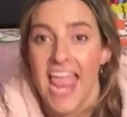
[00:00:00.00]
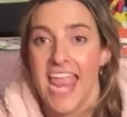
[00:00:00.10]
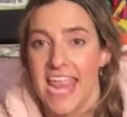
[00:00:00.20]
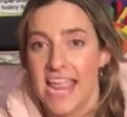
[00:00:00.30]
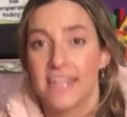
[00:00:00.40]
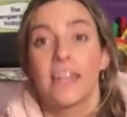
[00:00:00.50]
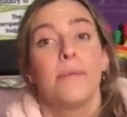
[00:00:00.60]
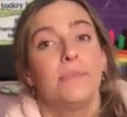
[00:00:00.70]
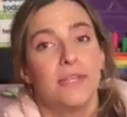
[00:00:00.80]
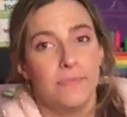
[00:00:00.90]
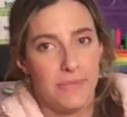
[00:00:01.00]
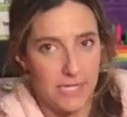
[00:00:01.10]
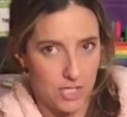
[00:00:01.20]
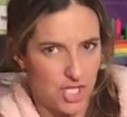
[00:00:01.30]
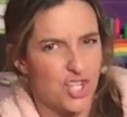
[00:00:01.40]
And I'm going to
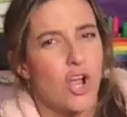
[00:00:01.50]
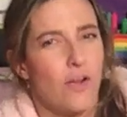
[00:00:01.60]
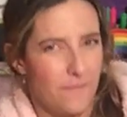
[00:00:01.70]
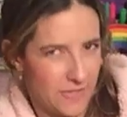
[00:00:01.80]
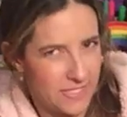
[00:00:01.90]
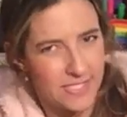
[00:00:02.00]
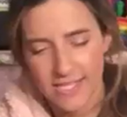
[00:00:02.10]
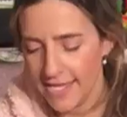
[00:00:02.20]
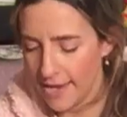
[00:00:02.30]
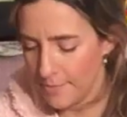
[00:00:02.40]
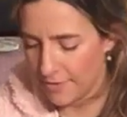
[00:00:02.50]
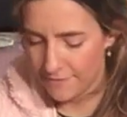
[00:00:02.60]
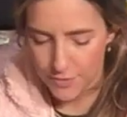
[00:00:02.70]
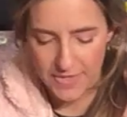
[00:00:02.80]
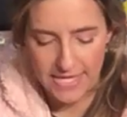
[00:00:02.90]
make sure I'll fix the camera
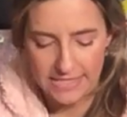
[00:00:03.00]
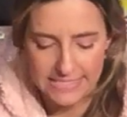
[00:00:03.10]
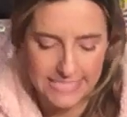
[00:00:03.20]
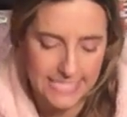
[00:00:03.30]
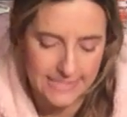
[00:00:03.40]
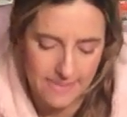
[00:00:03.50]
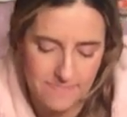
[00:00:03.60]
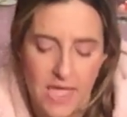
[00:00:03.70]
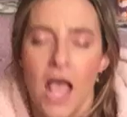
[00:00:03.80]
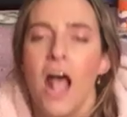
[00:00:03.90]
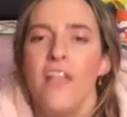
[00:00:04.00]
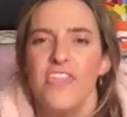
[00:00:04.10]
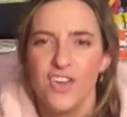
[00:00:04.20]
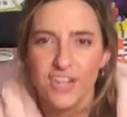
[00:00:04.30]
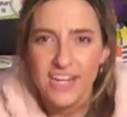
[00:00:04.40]
if you can't see them.
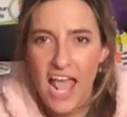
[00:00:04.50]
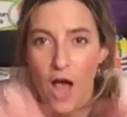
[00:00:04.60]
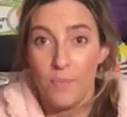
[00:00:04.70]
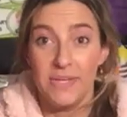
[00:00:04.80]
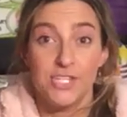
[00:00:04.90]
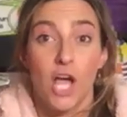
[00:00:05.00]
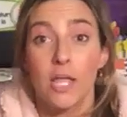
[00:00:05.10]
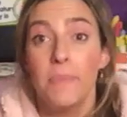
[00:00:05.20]
They're going to help me talk